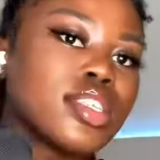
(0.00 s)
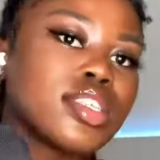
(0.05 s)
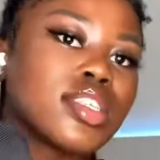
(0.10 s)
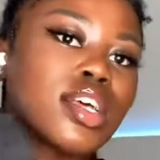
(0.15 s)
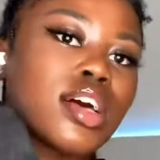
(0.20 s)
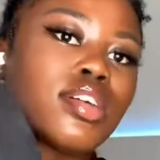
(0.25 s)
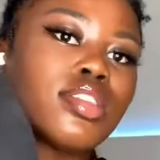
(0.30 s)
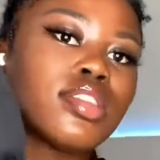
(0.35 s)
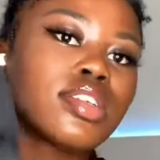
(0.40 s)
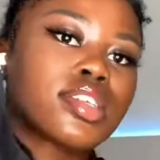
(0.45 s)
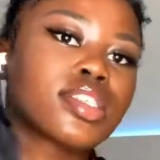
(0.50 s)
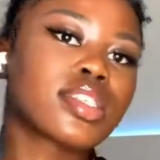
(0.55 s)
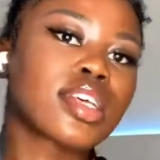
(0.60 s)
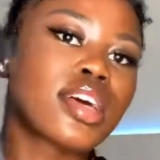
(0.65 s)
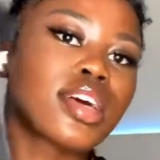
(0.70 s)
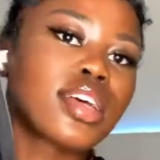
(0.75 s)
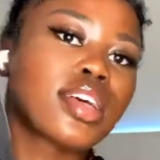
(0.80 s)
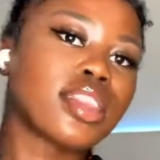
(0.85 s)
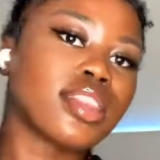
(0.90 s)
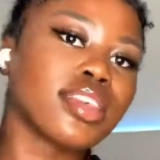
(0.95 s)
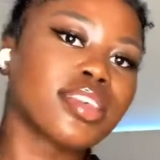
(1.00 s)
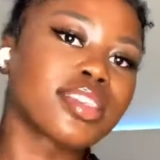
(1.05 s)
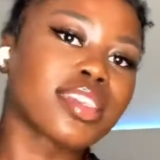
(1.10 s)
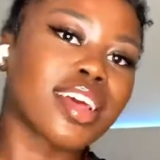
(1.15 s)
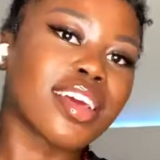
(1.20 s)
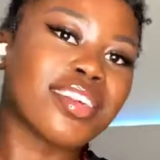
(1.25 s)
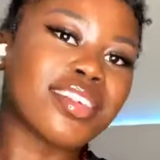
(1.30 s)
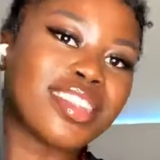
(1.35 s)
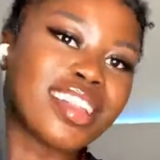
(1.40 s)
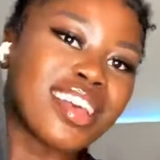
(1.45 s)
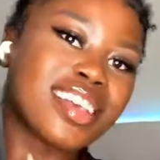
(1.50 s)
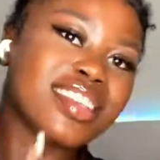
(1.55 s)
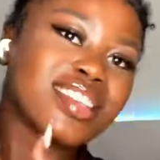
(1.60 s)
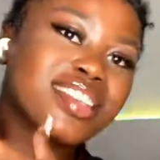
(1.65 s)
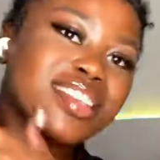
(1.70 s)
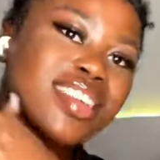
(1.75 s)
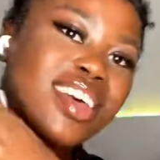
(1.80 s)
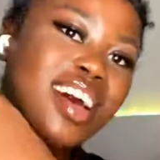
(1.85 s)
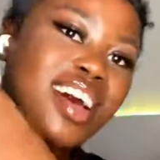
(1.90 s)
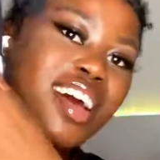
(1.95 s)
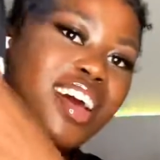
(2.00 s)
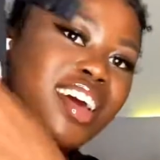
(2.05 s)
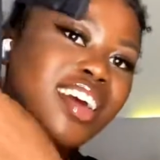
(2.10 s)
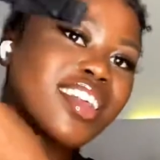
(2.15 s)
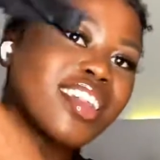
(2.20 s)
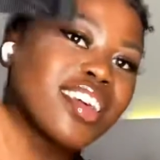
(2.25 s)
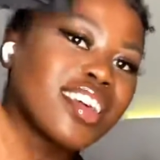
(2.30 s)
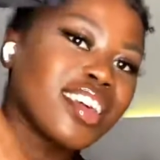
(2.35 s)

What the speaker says: how it looks like. It looks like on the inside.